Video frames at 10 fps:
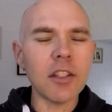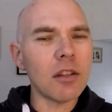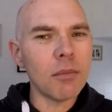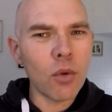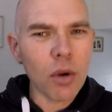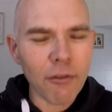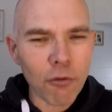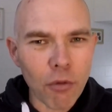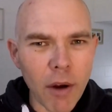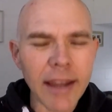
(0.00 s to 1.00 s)
the more I've
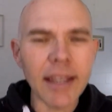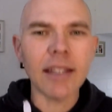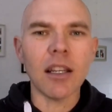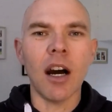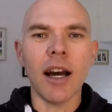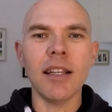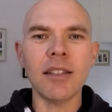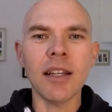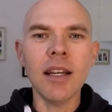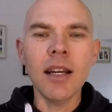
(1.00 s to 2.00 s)
recognized